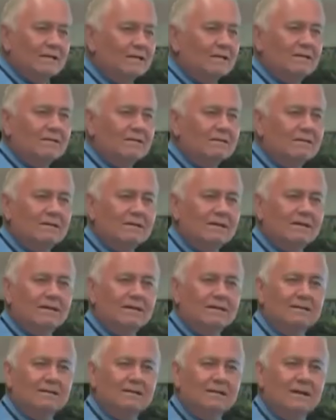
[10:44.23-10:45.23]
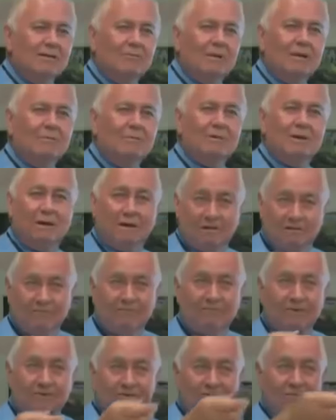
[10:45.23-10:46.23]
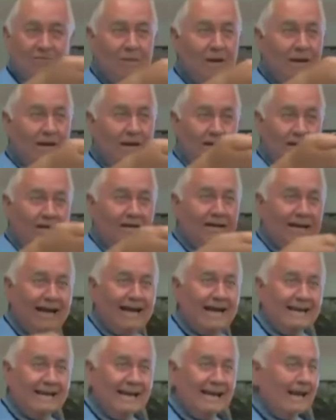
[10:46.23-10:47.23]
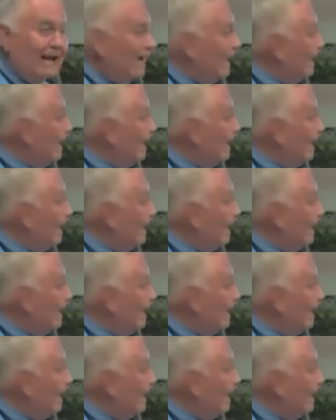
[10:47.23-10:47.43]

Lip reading: Can you? Now, maybe our physicists back here can.